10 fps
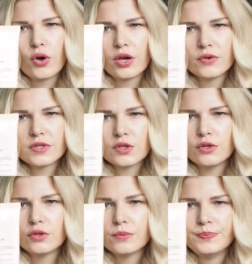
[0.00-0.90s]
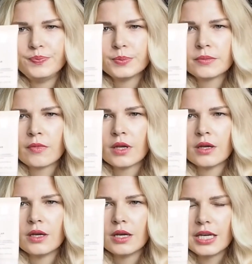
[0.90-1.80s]
oil, so
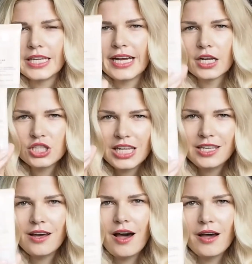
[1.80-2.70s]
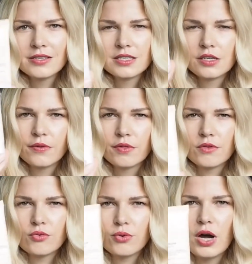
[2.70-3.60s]
it actually lasts
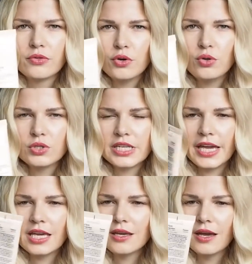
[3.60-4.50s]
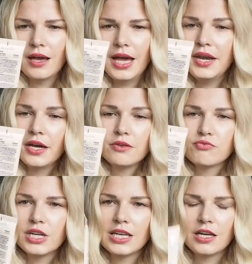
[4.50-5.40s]
throughout the whole day, and I
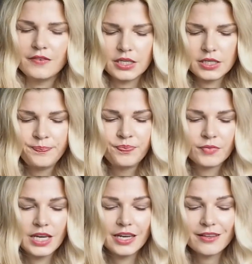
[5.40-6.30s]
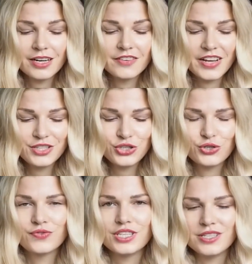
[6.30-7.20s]
really love it. Another advantage
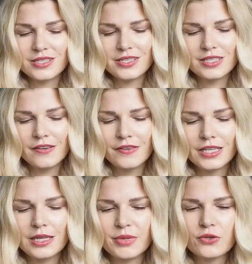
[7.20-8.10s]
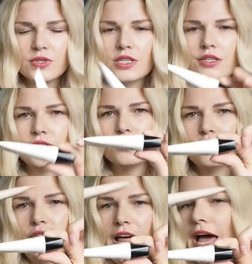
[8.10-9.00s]
of these is definitely because they're so
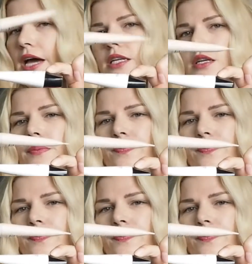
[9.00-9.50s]
flat,